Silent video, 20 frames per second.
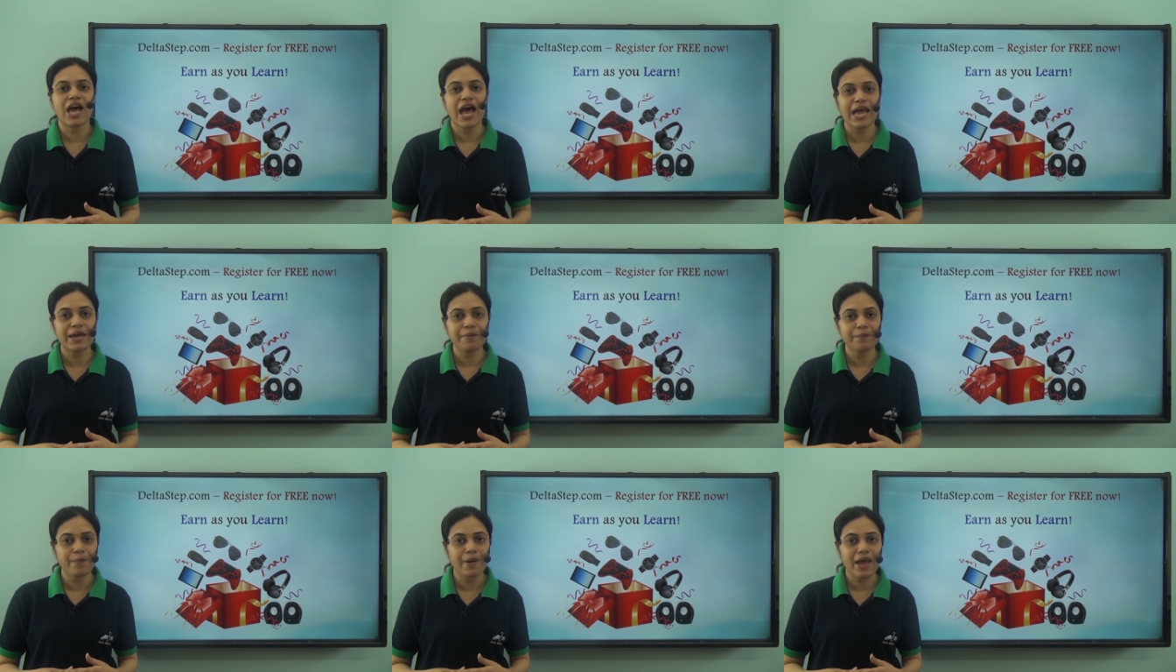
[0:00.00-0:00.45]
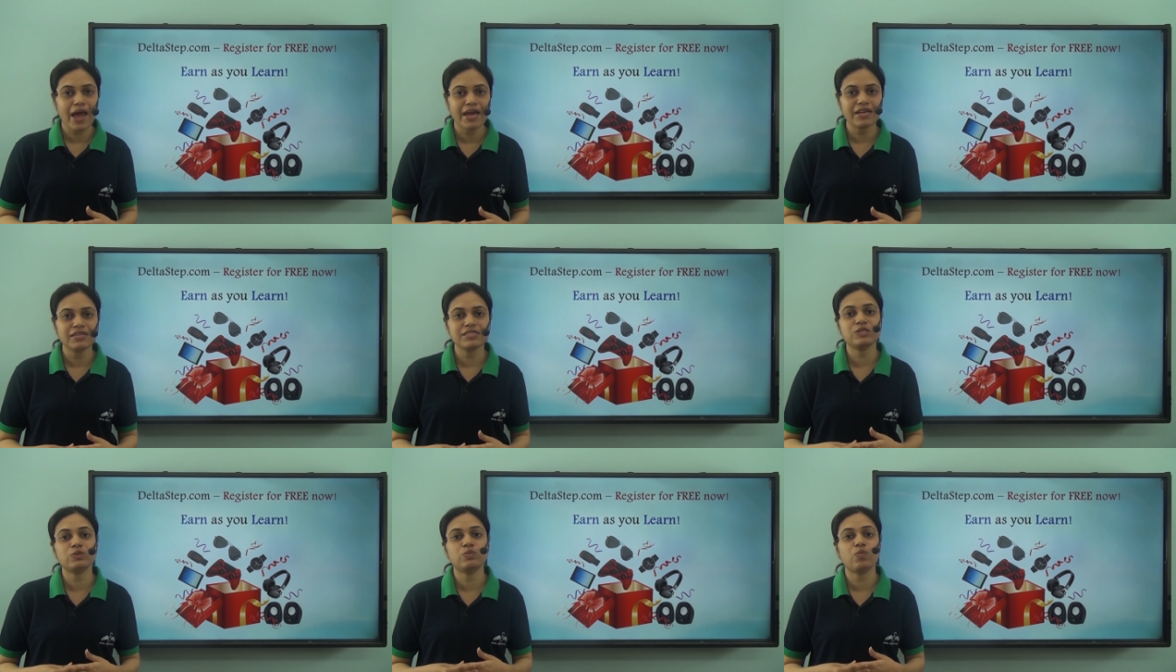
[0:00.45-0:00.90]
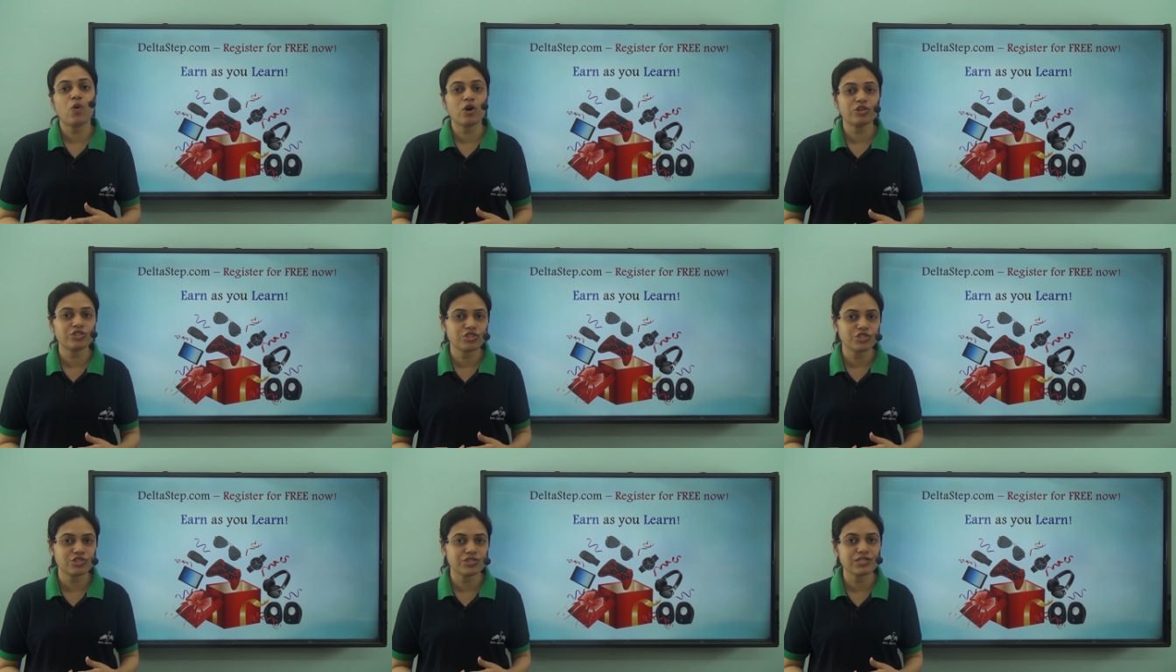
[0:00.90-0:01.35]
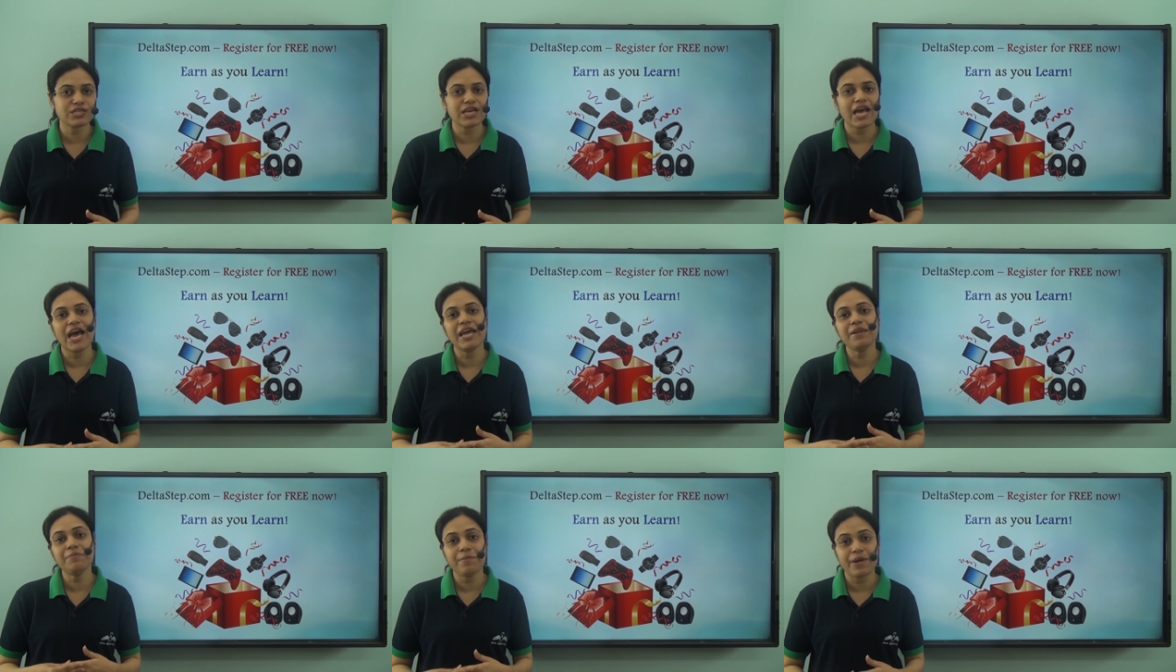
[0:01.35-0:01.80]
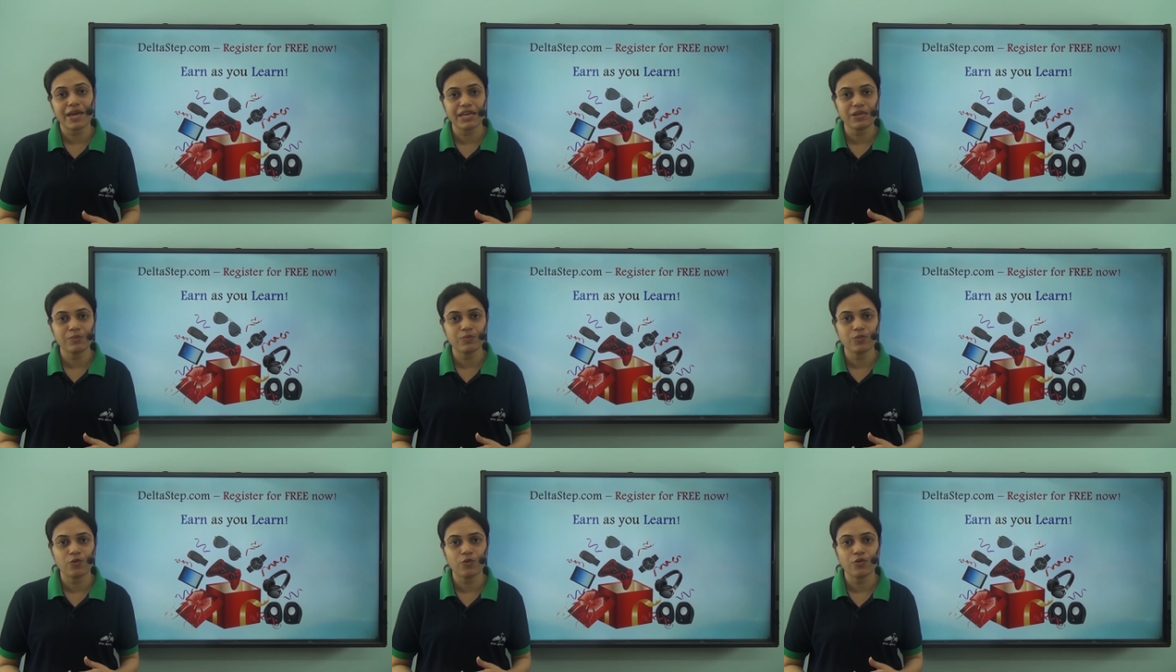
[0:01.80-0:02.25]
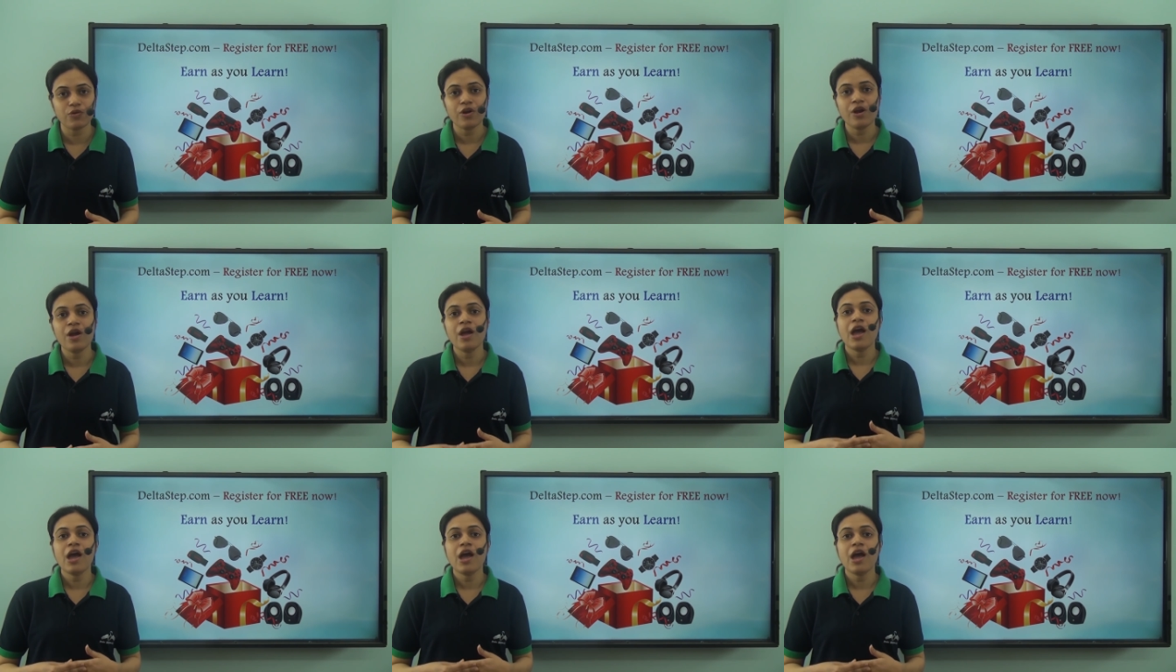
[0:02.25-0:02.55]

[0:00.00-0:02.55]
iPads, watches and many more